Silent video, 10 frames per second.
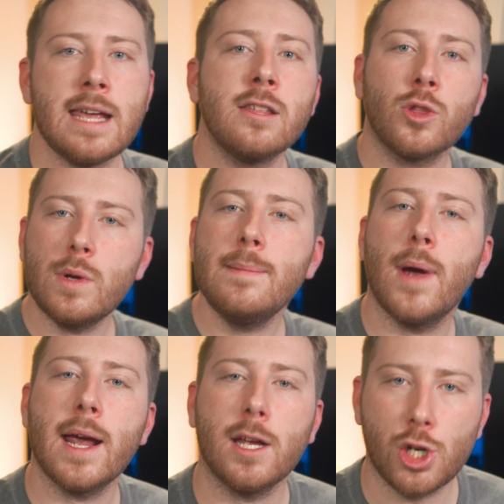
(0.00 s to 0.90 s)
a three
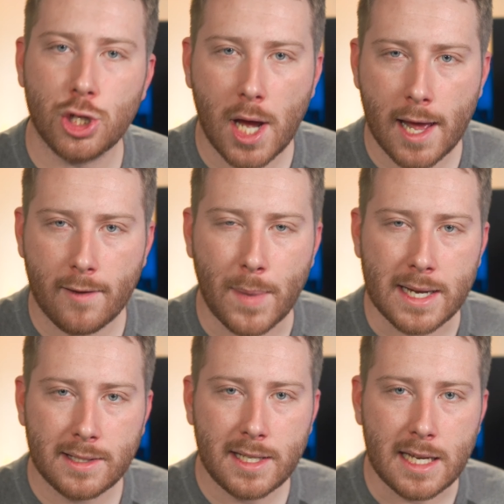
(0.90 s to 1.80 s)
bracket shot of
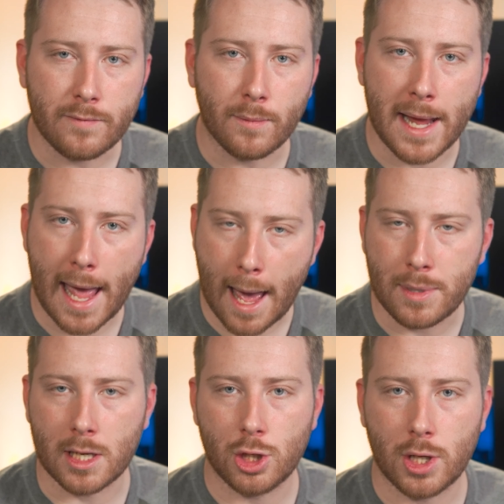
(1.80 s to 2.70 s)
my scene for my
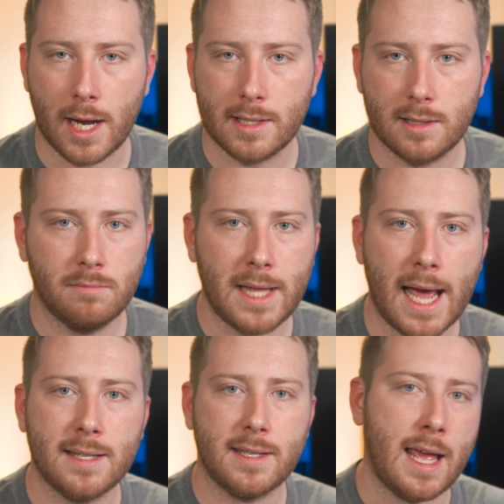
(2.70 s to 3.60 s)
ambient shots. That's